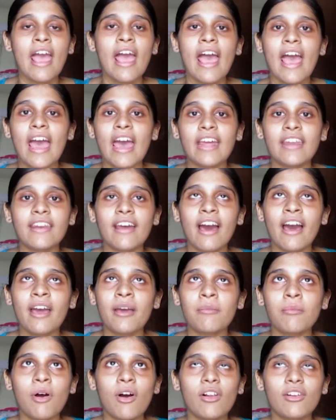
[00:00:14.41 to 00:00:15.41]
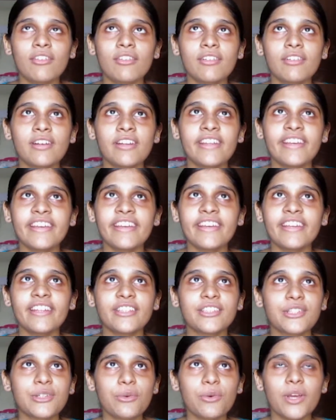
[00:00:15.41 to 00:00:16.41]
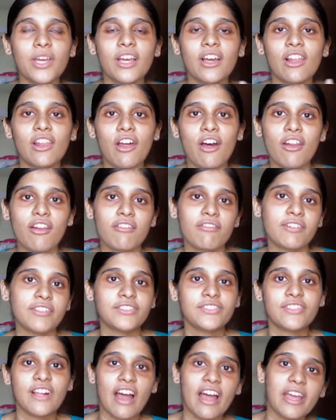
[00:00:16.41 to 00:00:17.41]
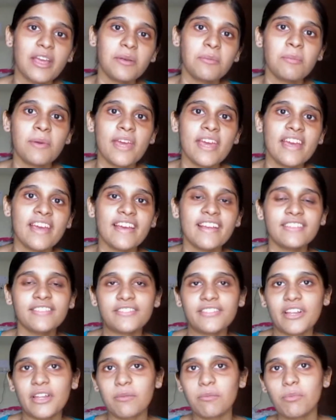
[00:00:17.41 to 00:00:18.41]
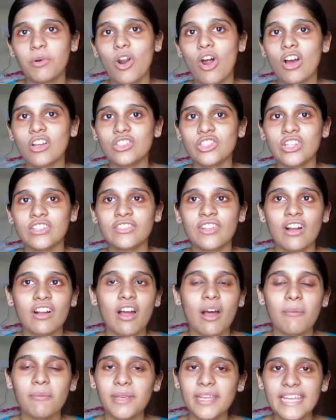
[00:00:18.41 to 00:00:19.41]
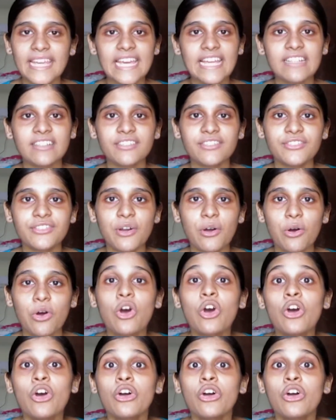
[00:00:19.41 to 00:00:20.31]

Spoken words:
and I'm already doing a lot of assignments and projects are coming in. So